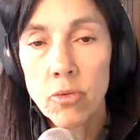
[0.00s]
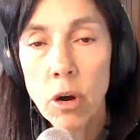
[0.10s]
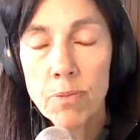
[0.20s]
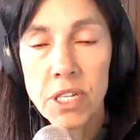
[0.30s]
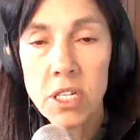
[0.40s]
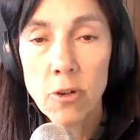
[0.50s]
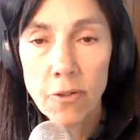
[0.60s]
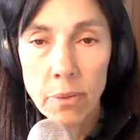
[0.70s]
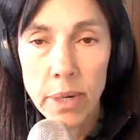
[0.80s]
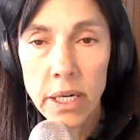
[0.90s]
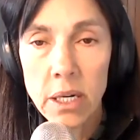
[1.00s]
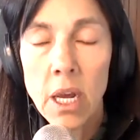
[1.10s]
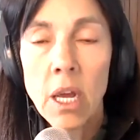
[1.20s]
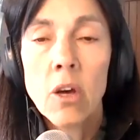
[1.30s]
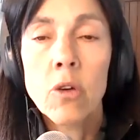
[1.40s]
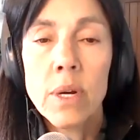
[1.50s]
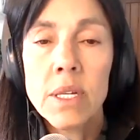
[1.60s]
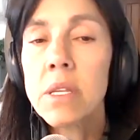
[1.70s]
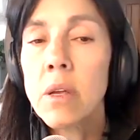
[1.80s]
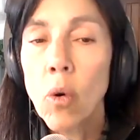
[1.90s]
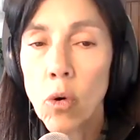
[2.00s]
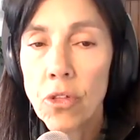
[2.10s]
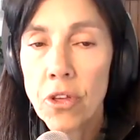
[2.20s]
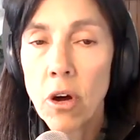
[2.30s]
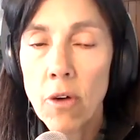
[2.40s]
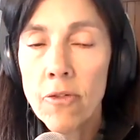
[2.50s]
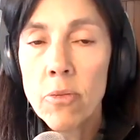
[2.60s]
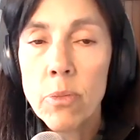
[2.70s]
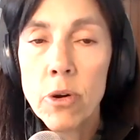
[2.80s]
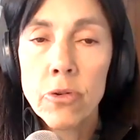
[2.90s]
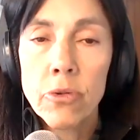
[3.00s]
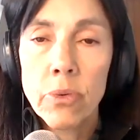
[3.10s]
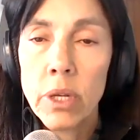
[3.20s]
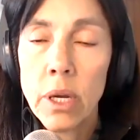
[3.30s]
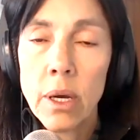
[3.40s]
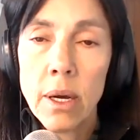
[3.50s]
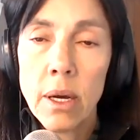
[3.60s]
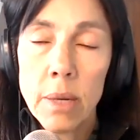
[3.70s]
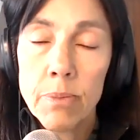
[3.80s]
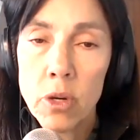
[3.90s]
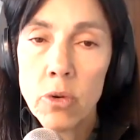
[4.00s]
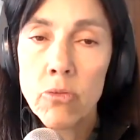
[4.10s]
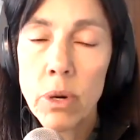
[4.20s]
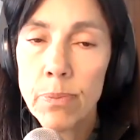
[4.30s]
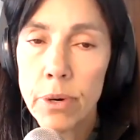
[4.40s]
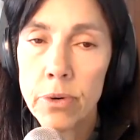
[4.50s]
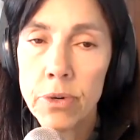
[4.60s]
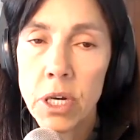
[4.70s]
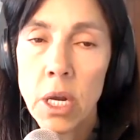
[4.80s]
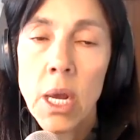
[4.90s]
Rob Silverman, who is the author of Immune Reboot.